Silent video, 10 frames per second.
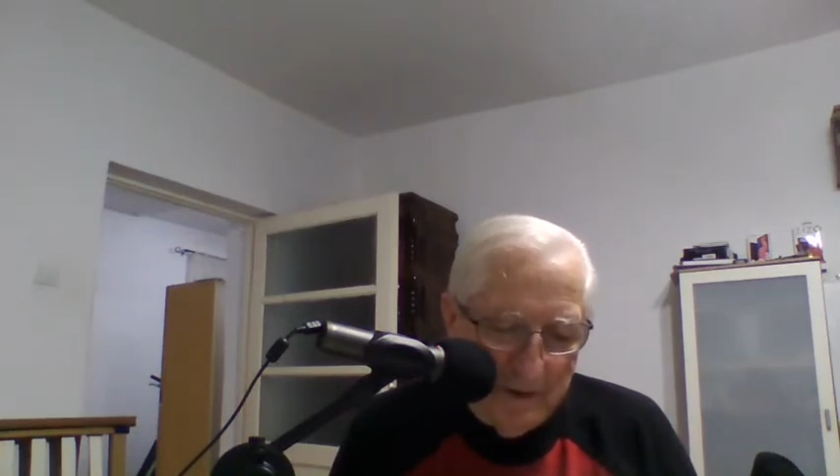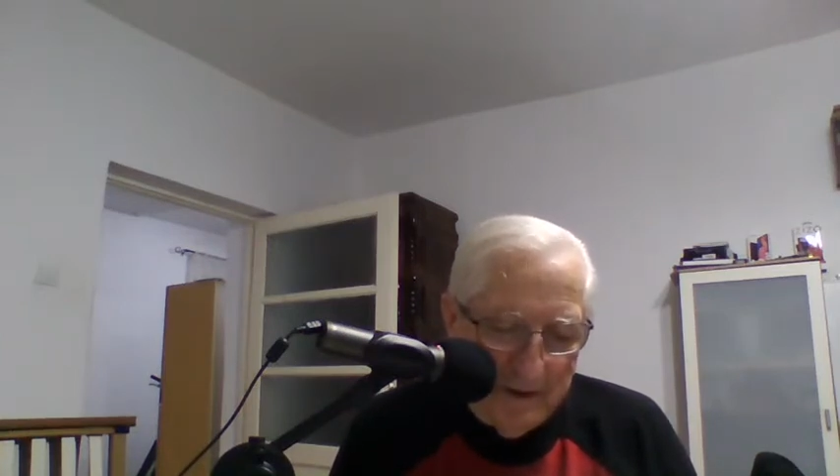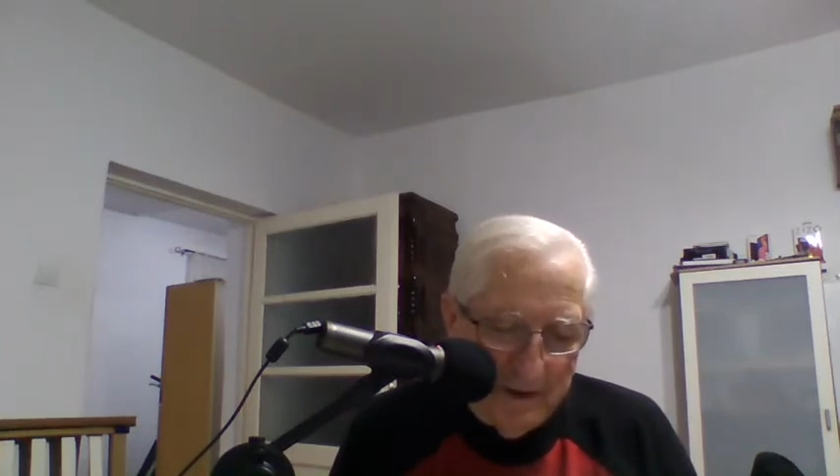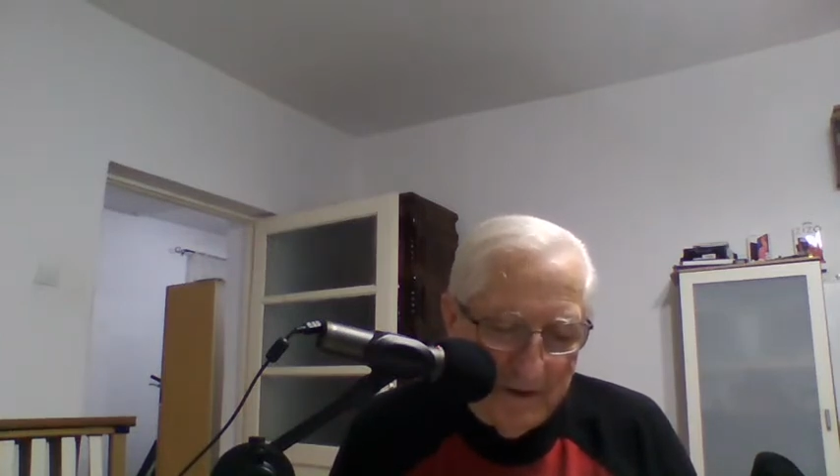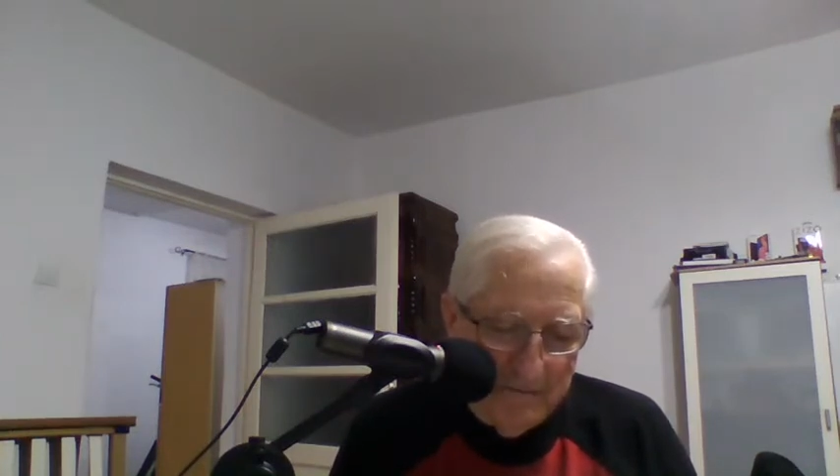that
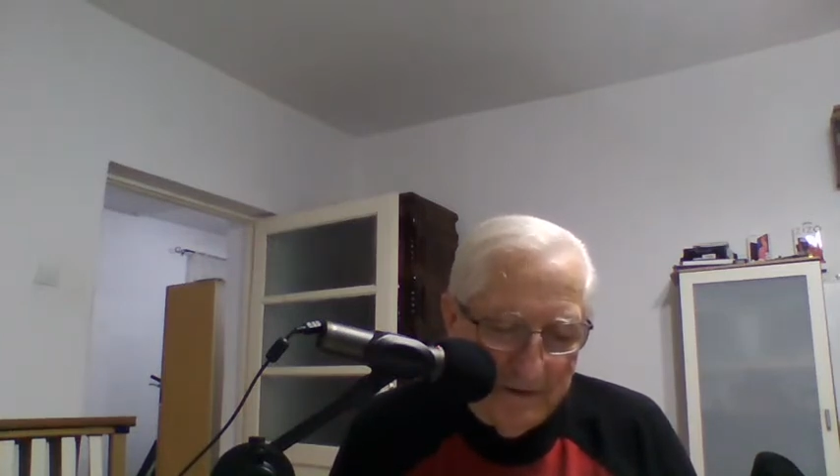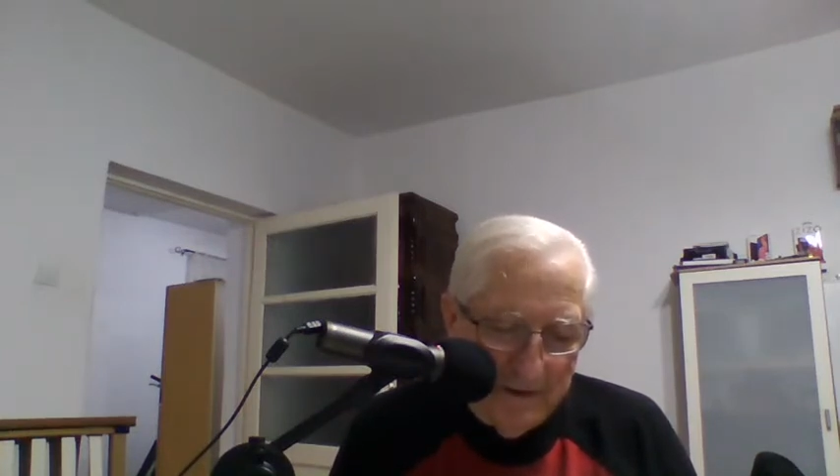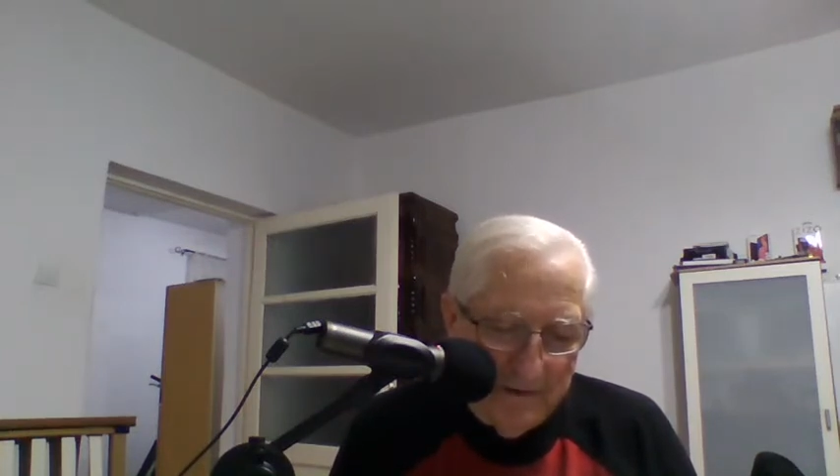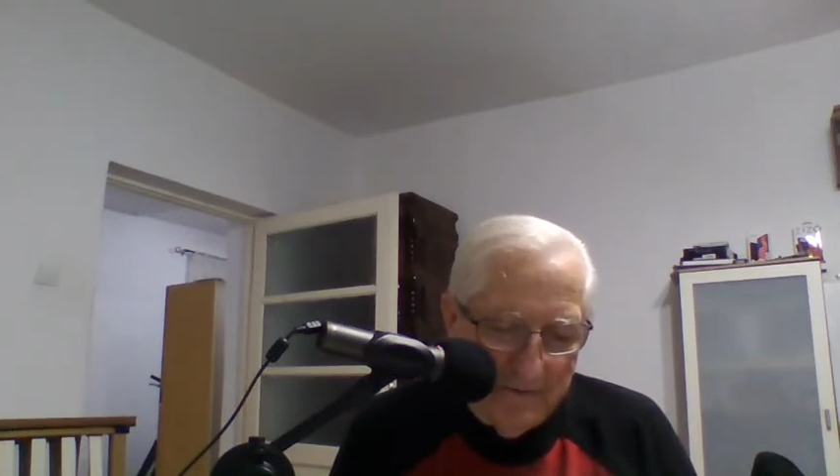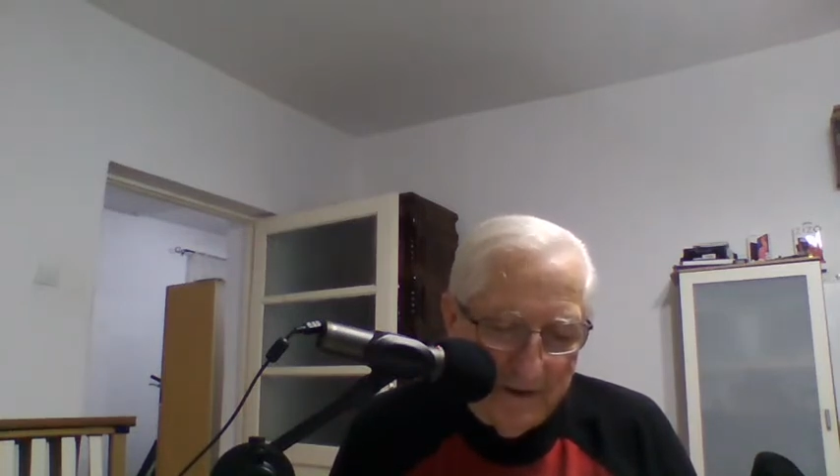loved to
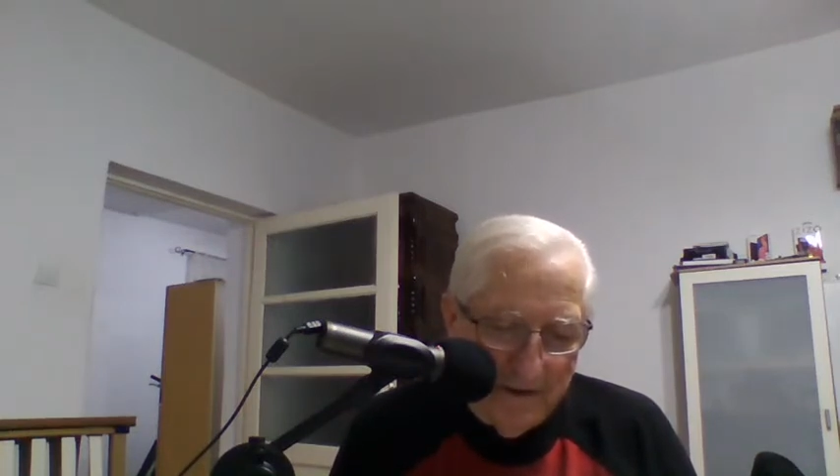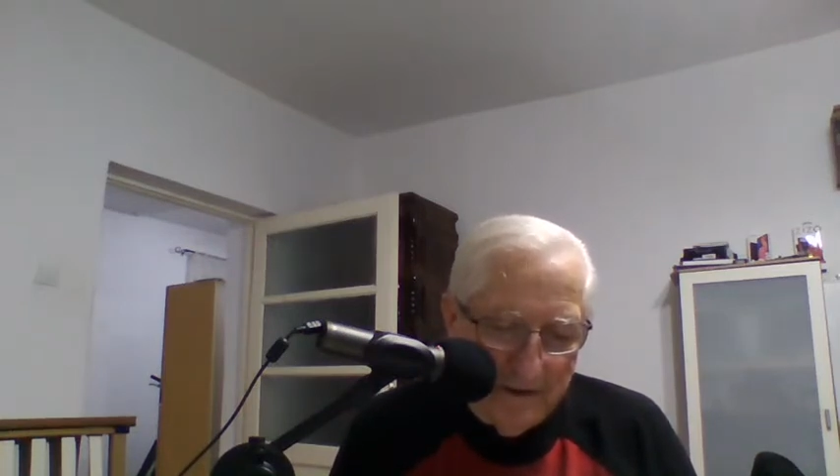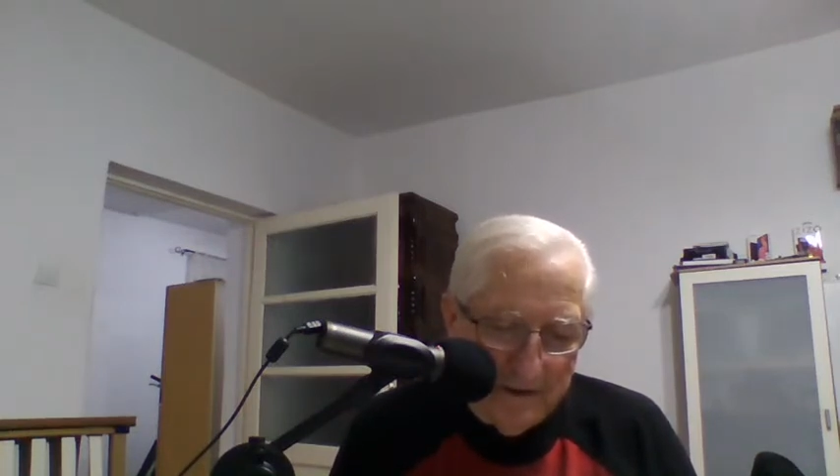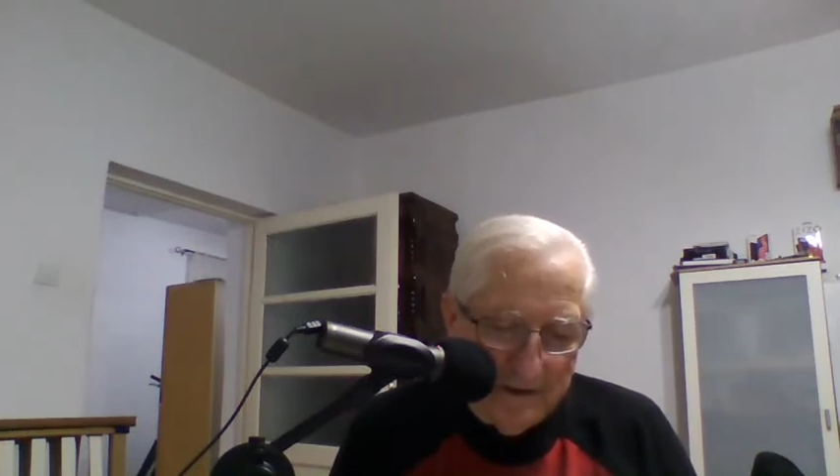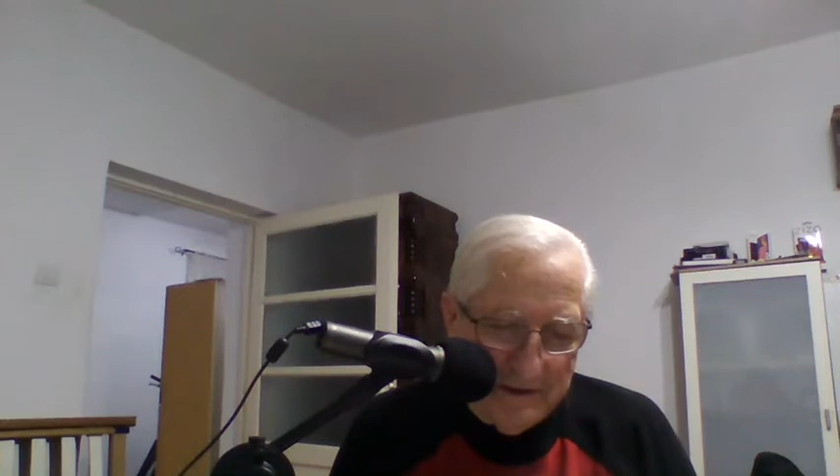live in
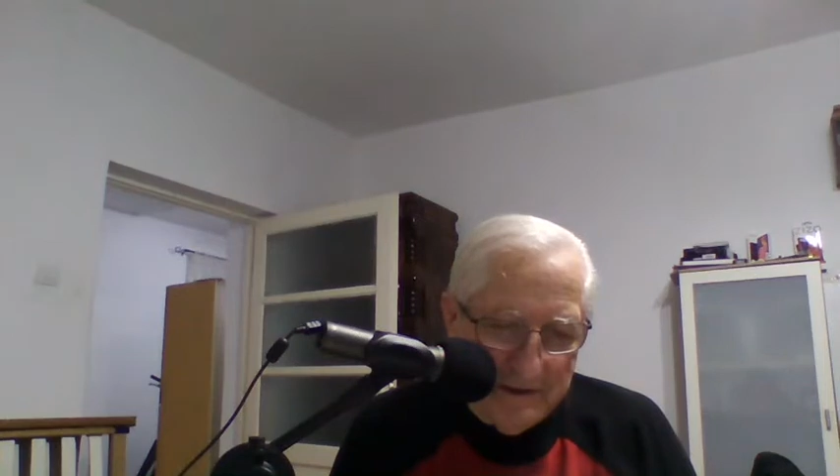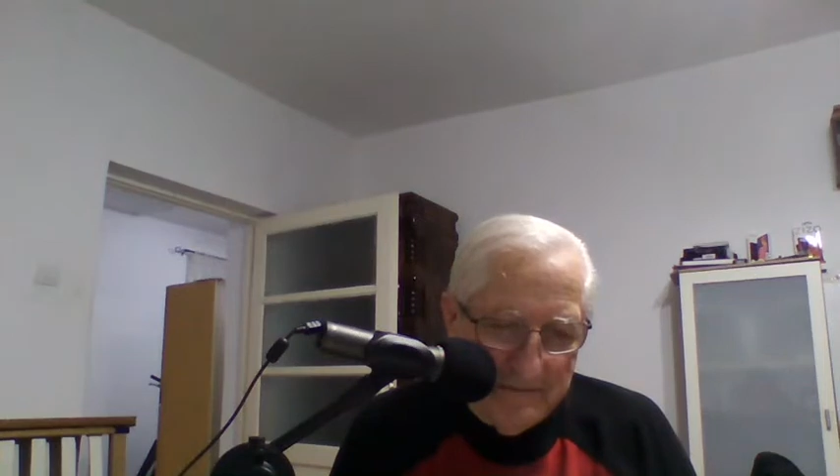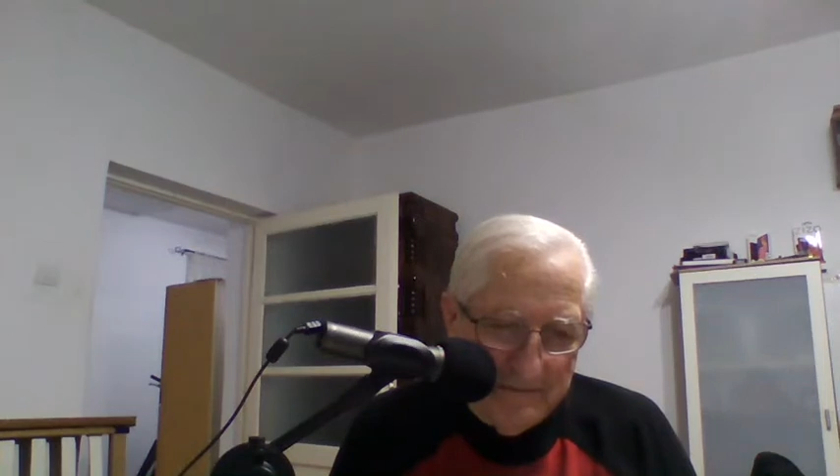darkness